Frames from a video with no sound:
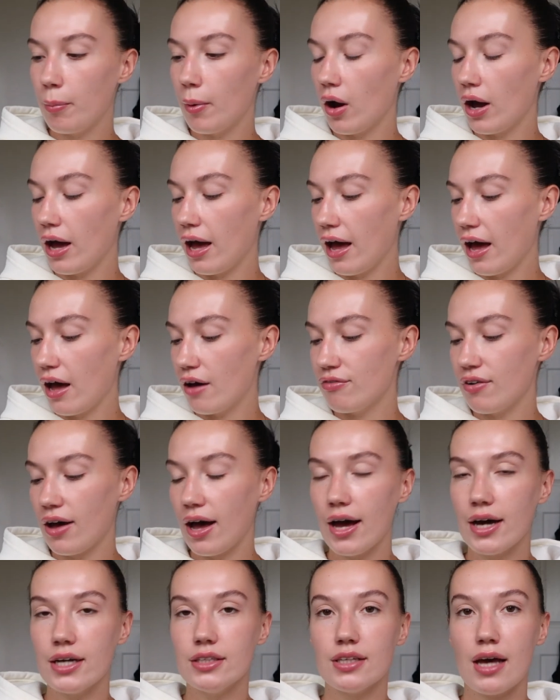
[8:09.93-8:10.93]
but I have
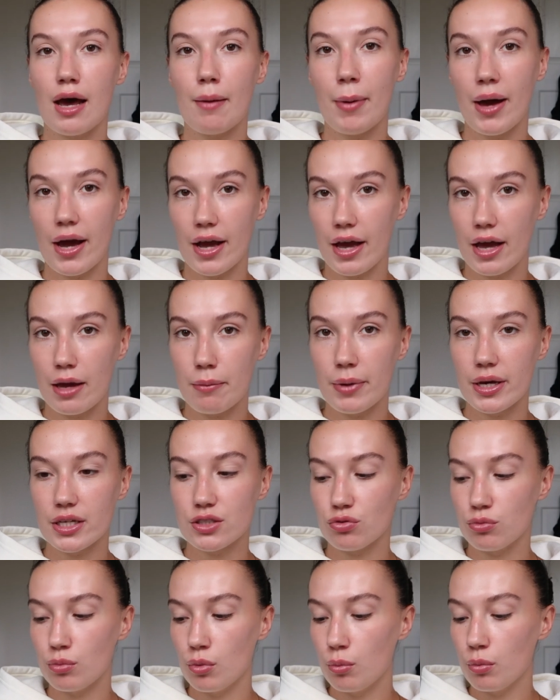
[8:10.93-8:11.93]
had a pancake
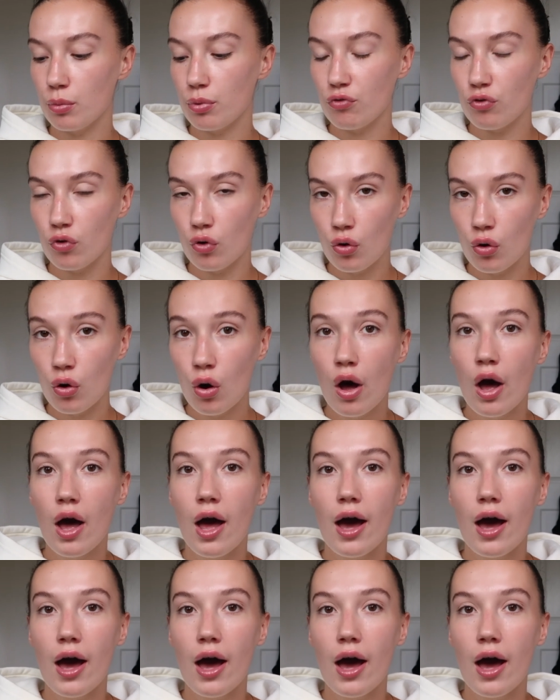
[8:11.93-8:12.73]
mix from them before